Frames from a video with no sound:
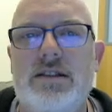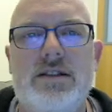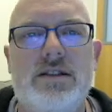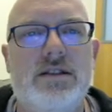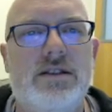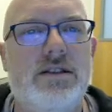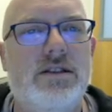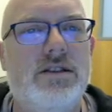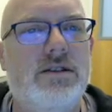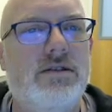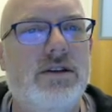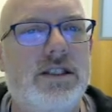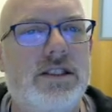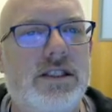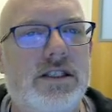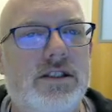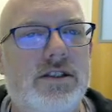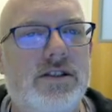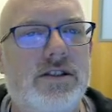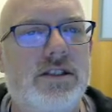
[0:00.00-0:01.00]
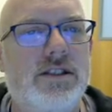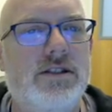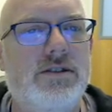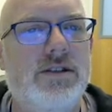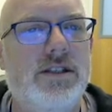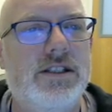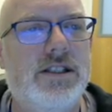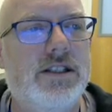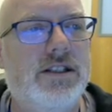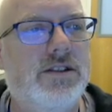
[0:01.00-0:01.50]
Oh, why does it do this?
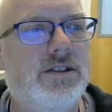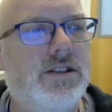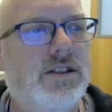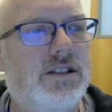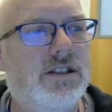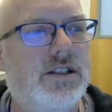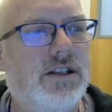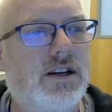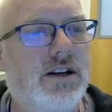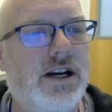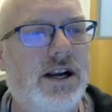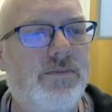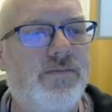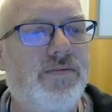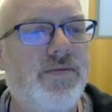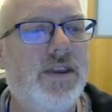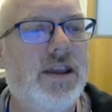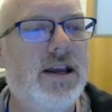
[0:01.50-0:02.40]
Why does it do this? All right.